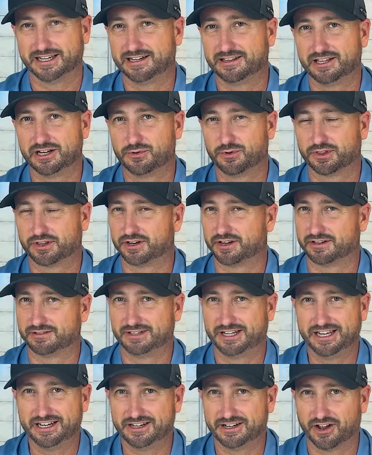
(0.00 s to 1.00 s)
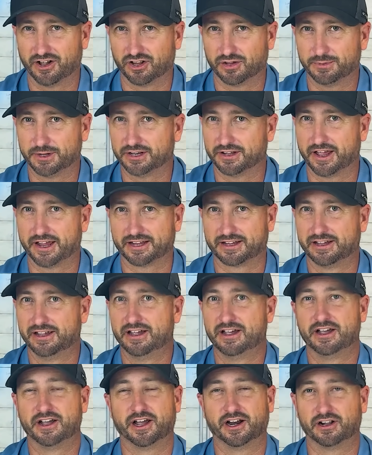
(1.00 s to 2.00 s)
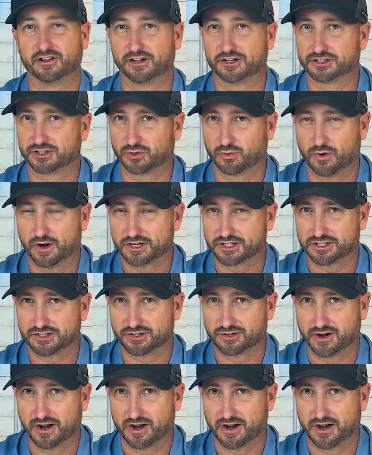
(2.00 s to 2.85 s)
anything with a heating element like an electric washer and